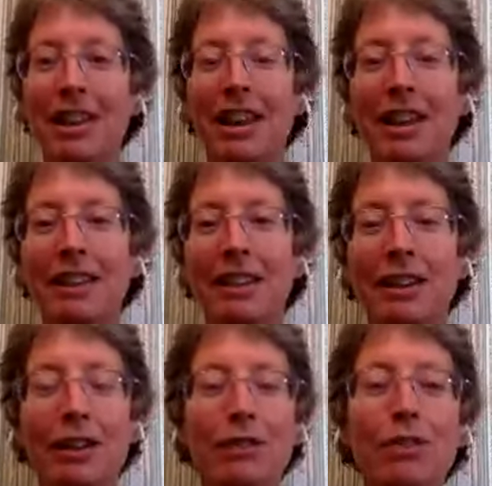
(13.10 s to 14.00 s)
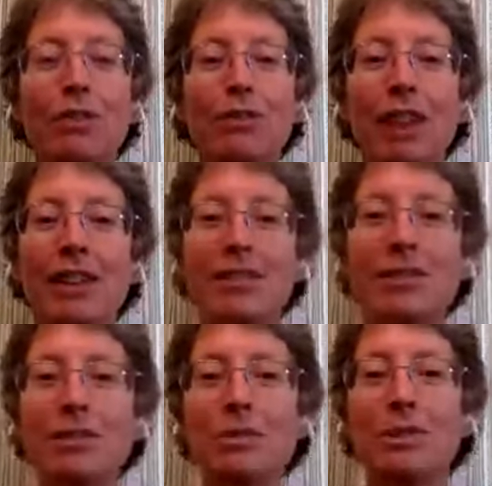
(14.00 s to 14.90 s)
And there are a few friends
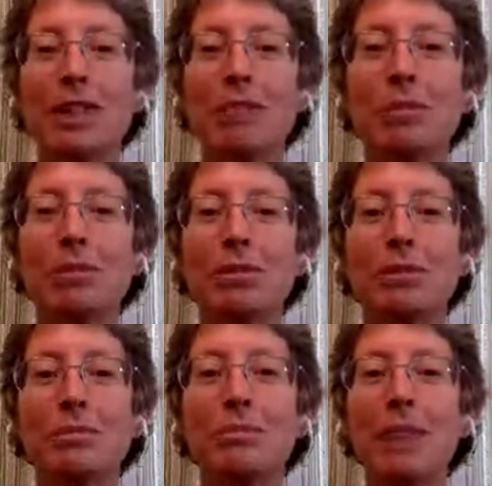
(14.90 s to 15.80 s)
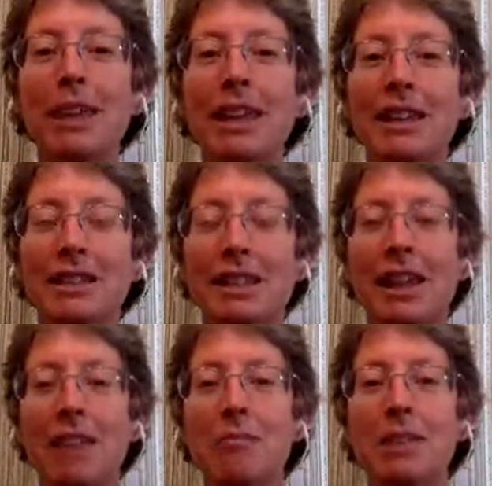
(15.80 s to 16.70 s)
who weren't able to make it to
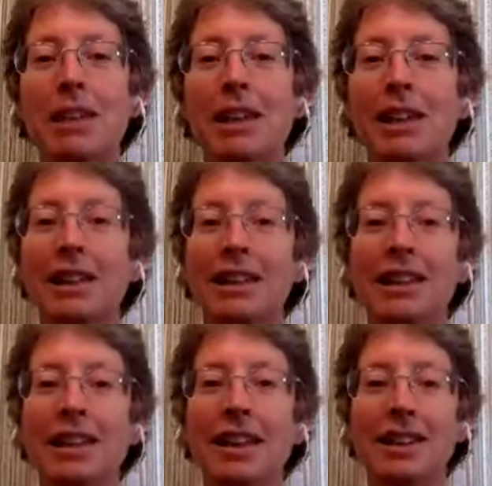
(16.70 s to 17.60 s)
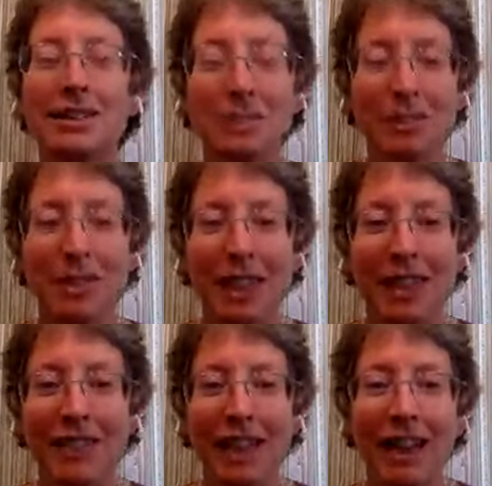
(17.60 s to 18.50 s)
that meeting. And so
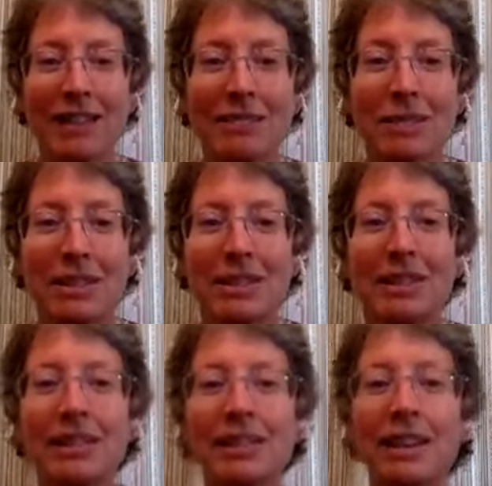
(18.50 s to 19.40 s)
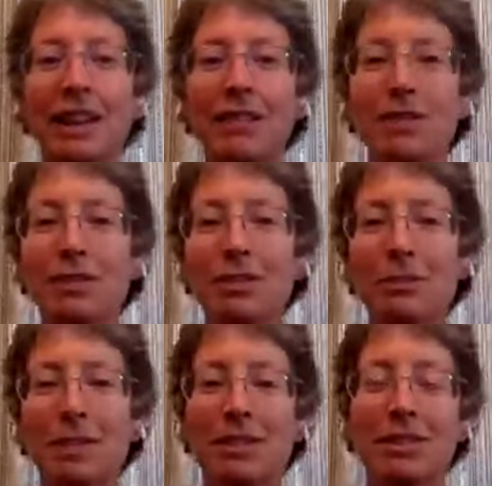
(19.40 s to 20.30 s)
they asked me to live stream
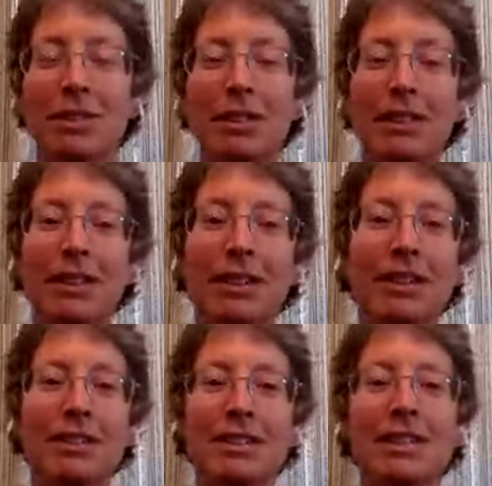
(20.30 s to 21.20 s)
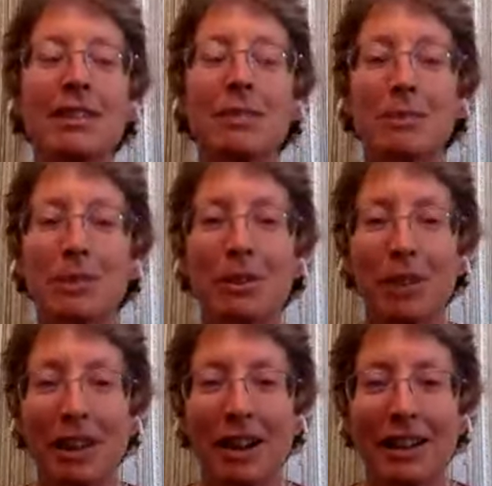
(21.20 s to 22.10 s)
it so that they could see what was
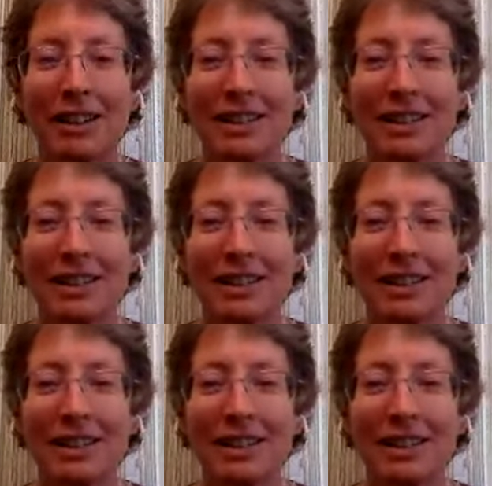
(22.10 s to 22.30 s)
going on.